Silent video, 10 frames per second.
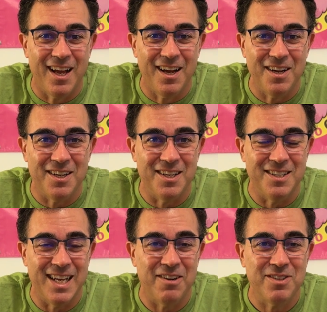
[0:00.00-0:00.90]
in
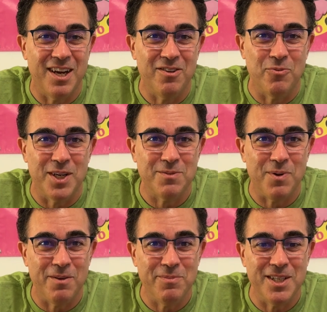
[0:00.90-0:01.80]
downtown West
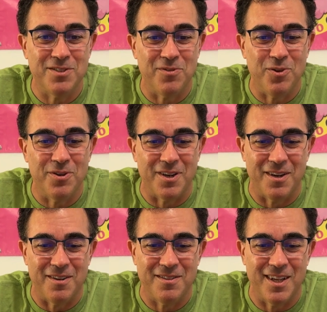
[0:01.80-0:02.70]
Palm Beach,
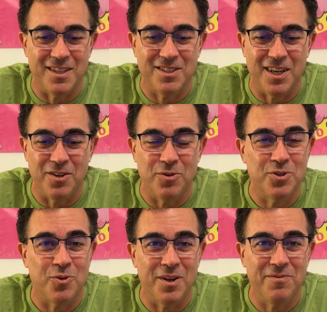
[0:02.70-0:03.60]
Florida. That's January
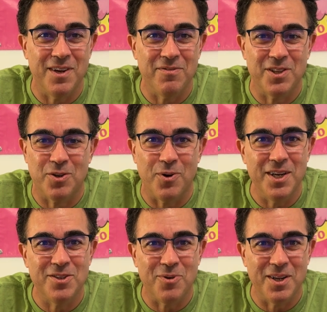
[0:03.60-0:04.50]
25th,
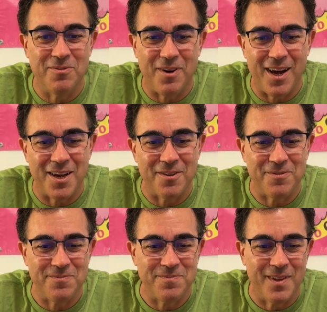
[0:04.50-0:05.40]
2025.
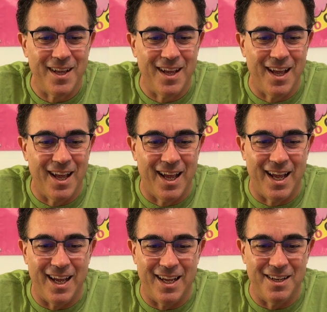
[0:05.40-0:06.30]

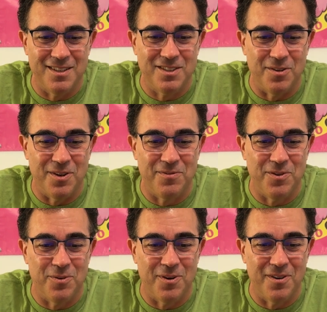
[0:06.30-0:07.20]
And so if
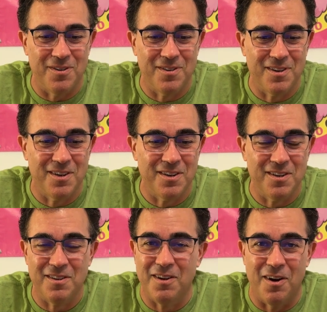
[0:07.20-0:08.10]
you're
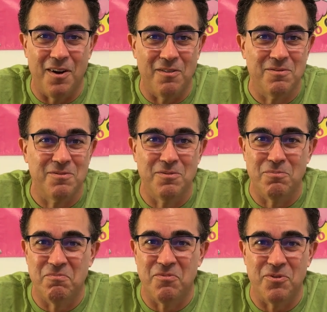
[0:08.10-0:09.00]

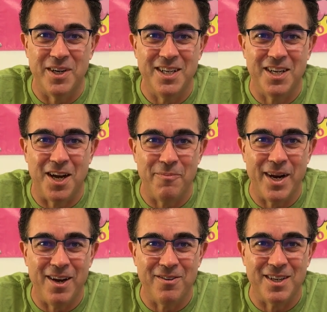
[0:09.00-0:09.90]
free, coming
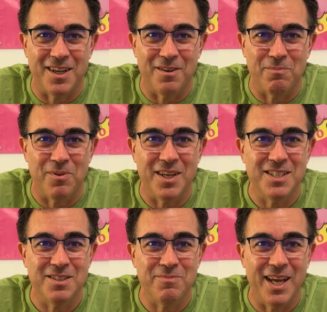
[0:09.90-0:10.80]
out and play
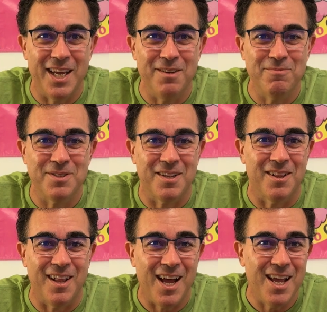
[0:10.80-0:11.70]
some games
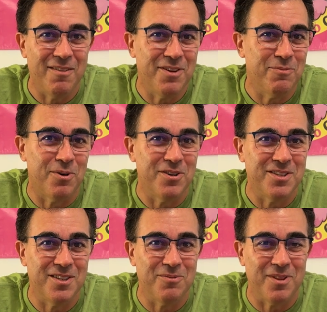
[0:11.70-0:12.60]
live in
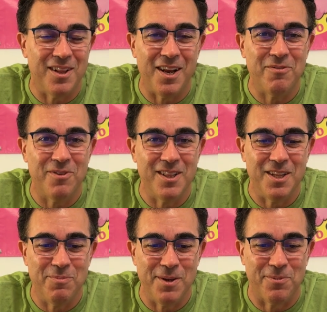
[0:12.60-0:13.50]
person with a lot of
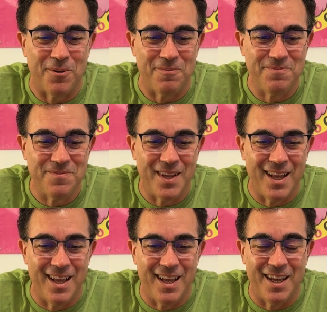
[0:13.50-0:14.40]
friendly people.
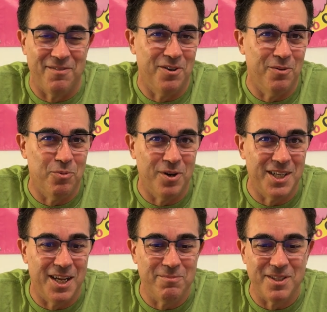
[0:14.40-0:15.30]
If you're a board
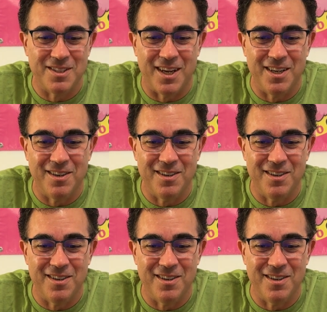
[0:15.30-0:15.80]
game designer